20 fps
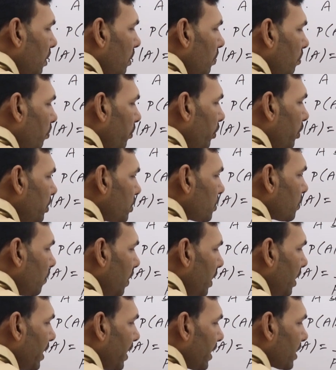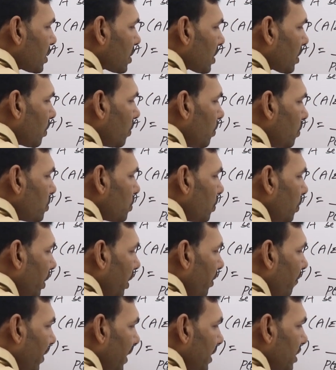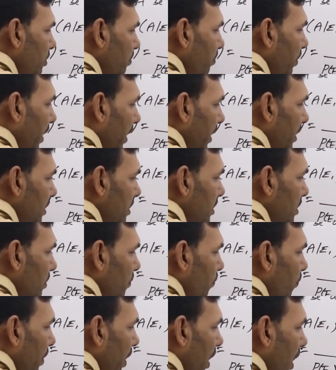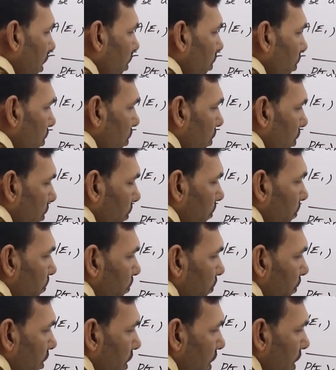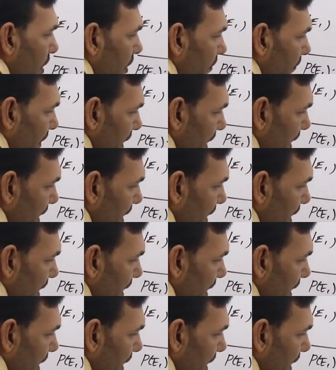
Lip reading: Mutually exclusive events means we all know when